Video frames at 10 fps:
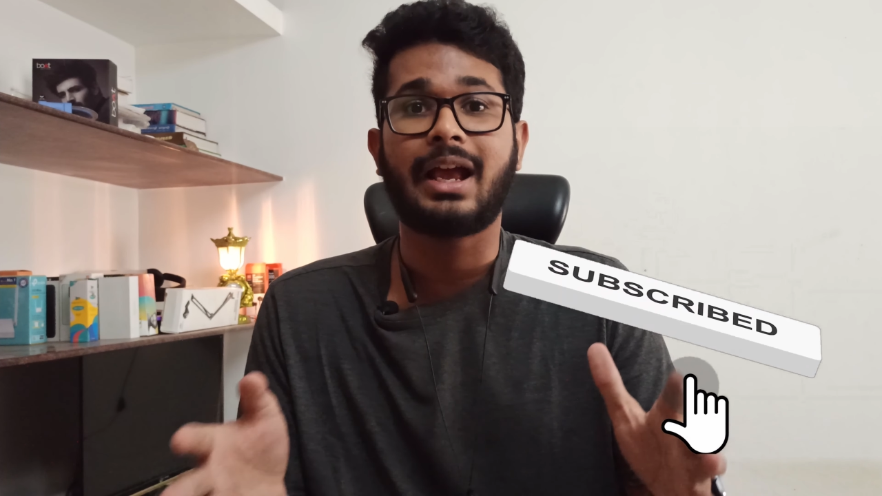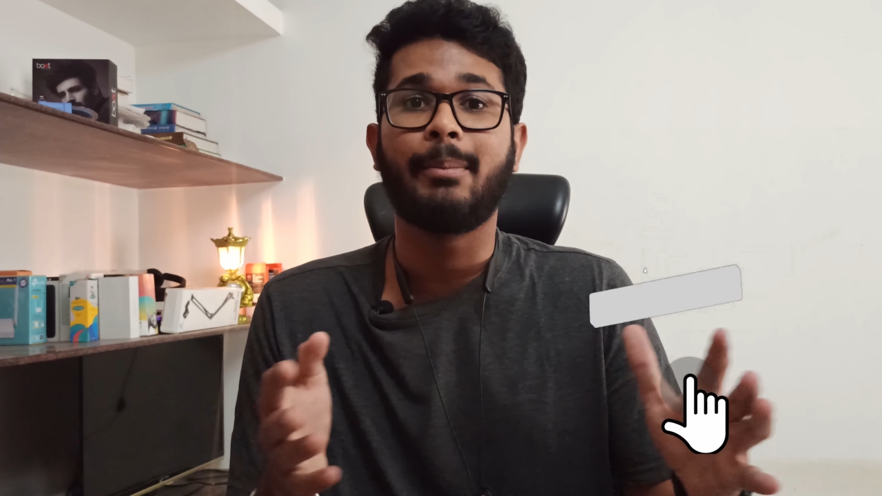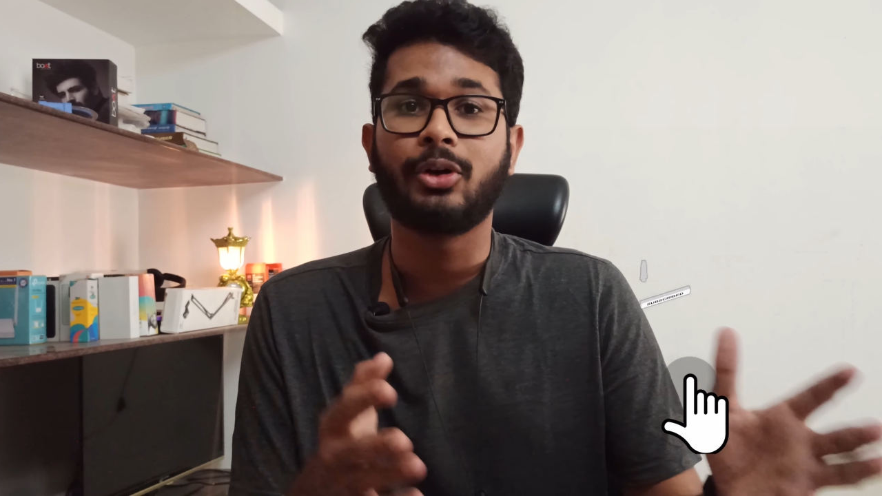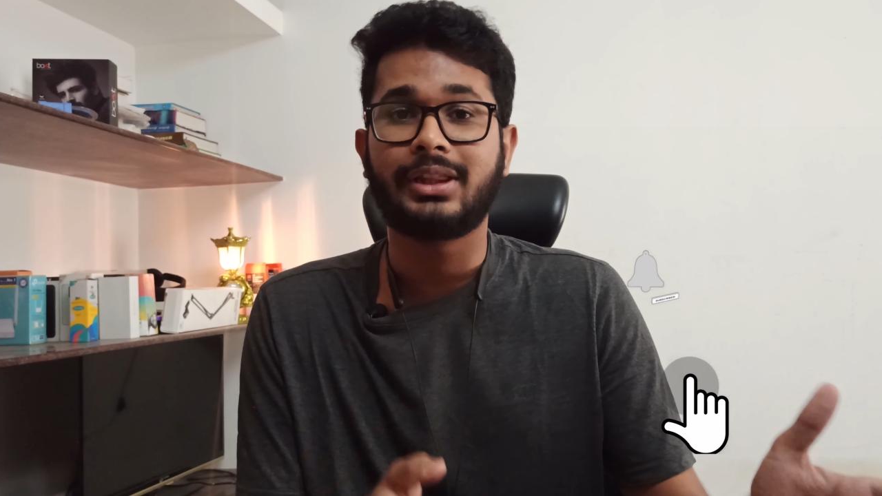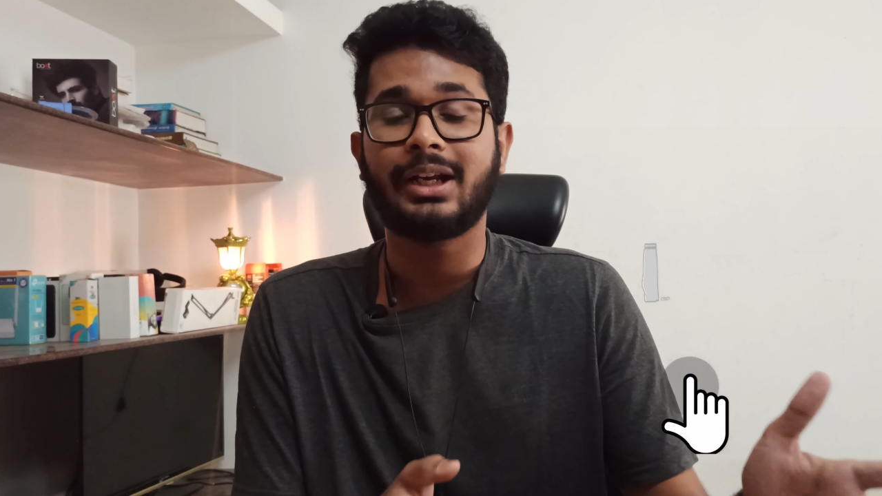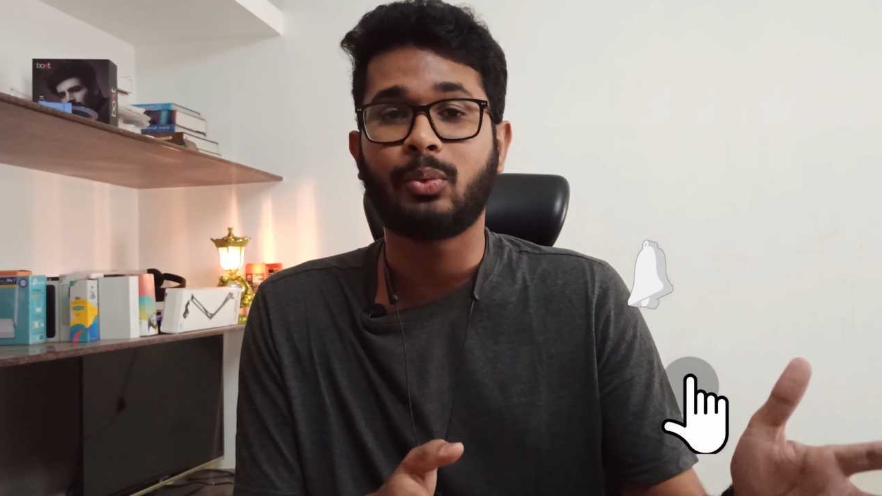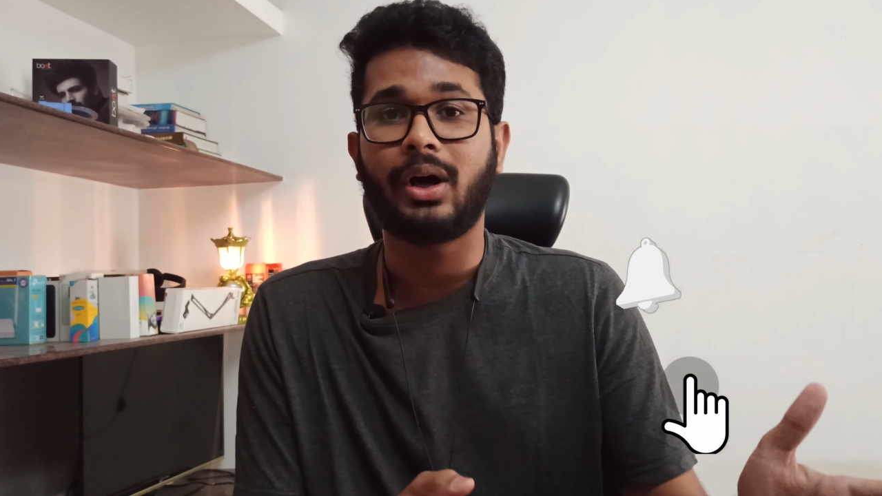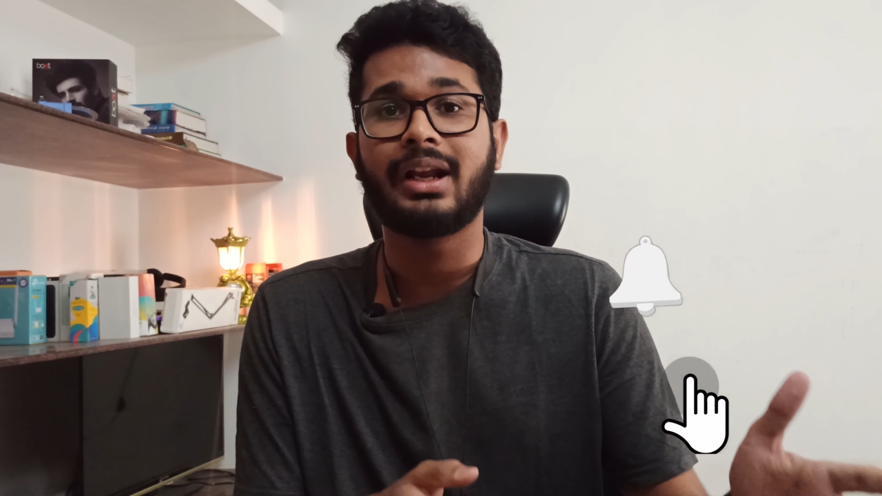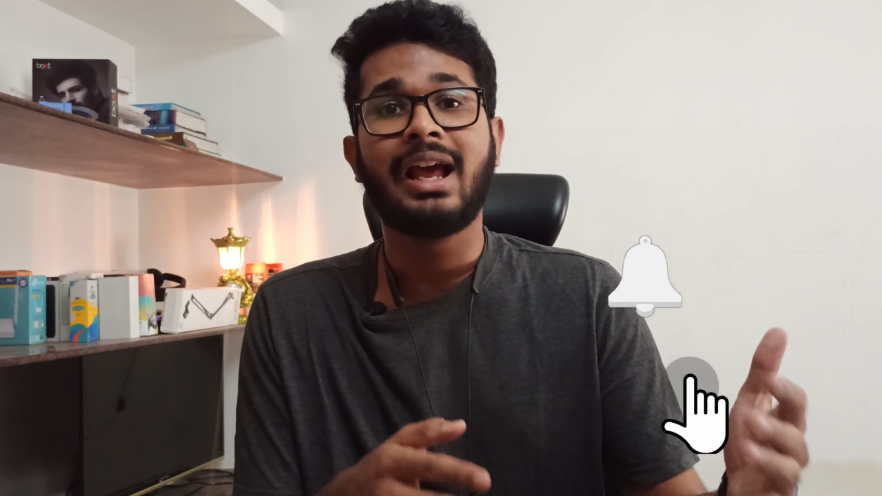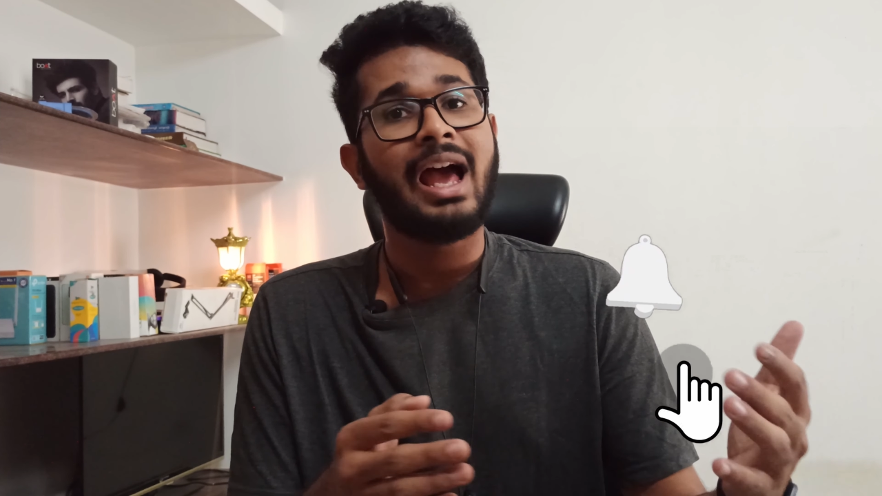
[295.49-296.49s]
about that
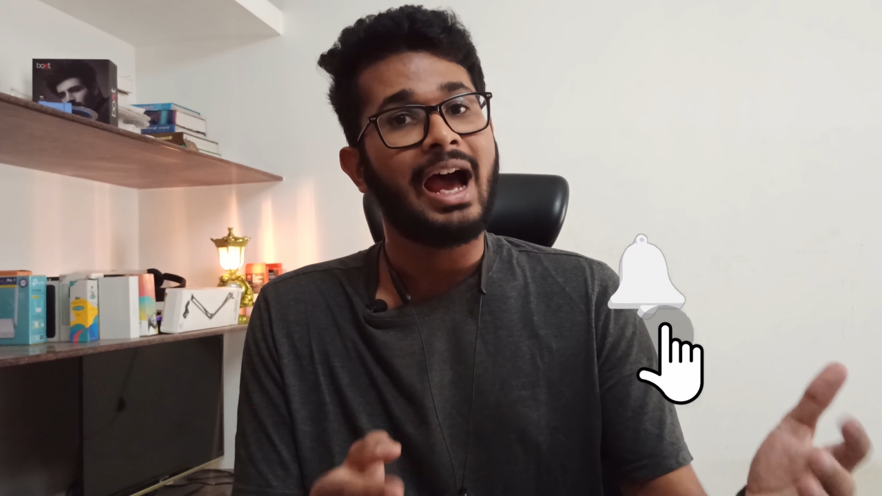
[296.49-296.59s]
one.